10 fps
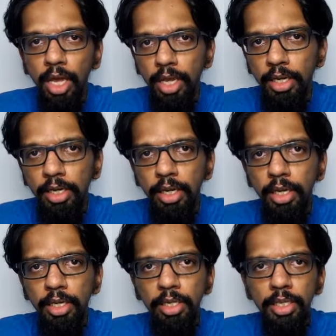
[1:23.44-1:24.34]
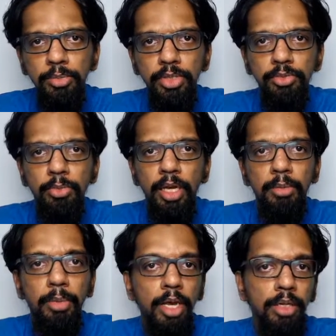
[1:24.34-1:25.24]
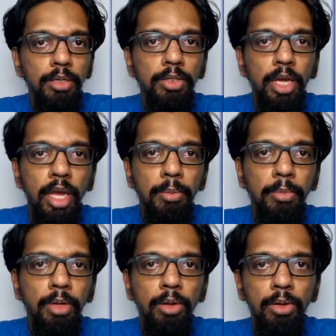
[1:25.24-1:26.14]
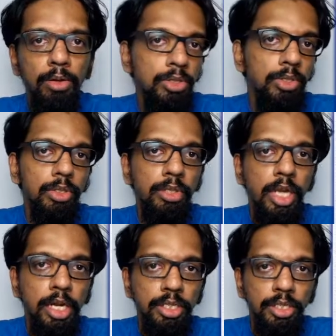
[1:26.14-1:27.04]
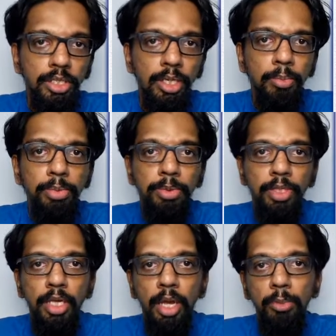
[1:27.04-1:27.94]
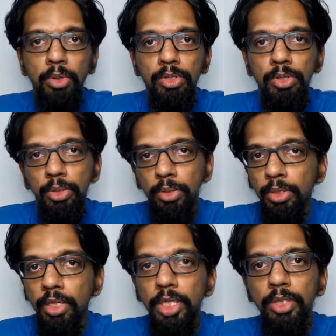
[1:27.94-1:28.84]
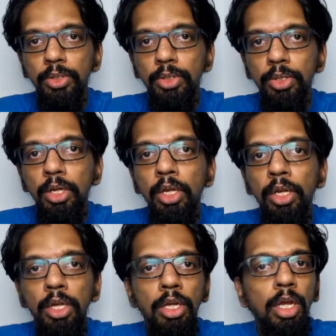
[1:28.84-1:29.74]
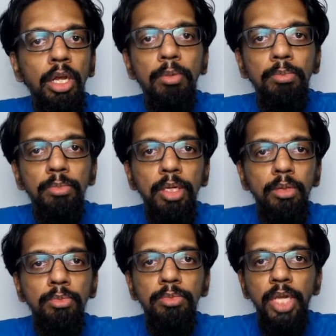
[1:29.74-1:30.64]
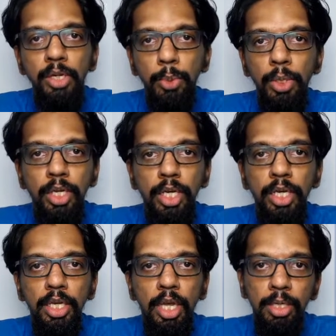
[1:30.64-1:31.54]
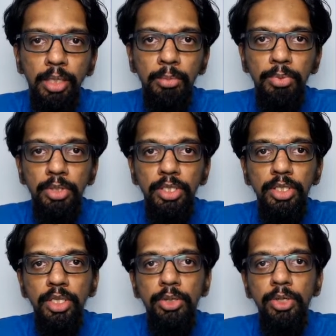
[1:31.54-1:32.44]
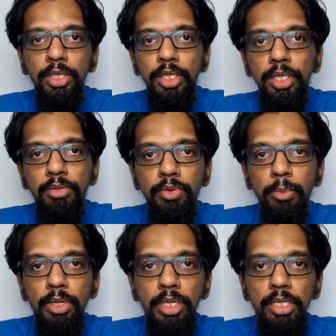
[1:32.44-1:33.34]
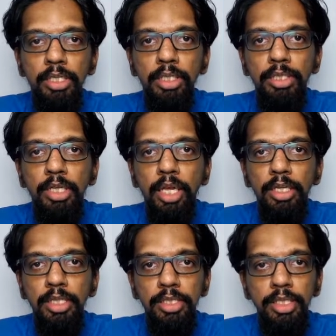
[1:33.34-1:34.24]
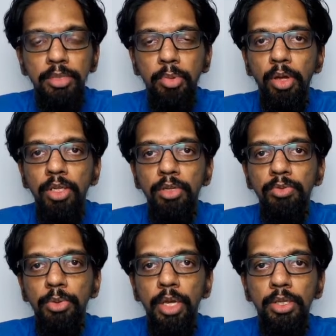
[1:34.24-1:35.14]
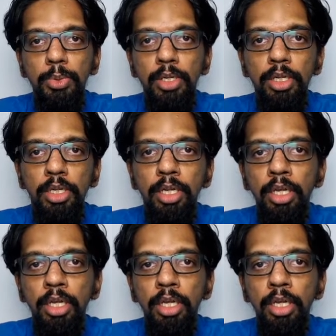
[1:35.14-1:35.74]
In terms of my background, I'm also, in addition to computing, I'm also into networking and computer security from a research and teaching point of view as well.